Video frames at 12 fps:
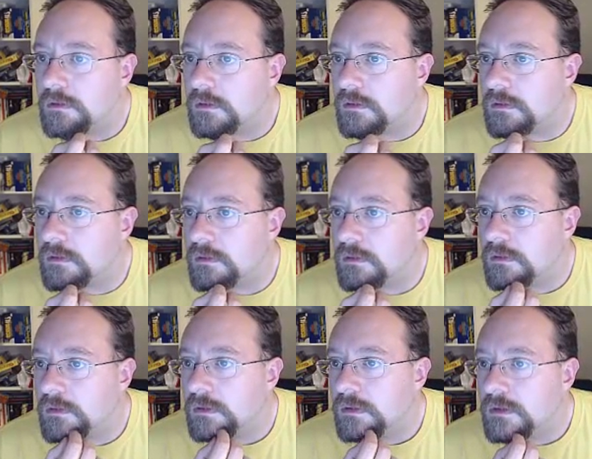Synchronize
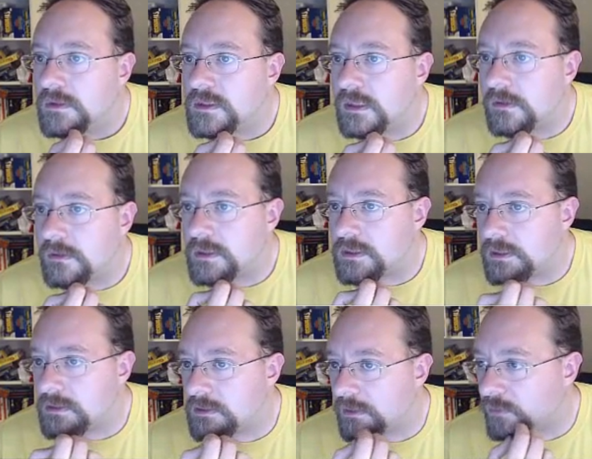guest time with host,
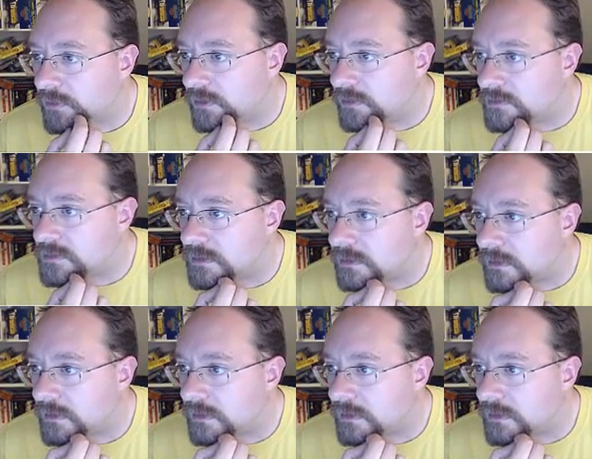thank you.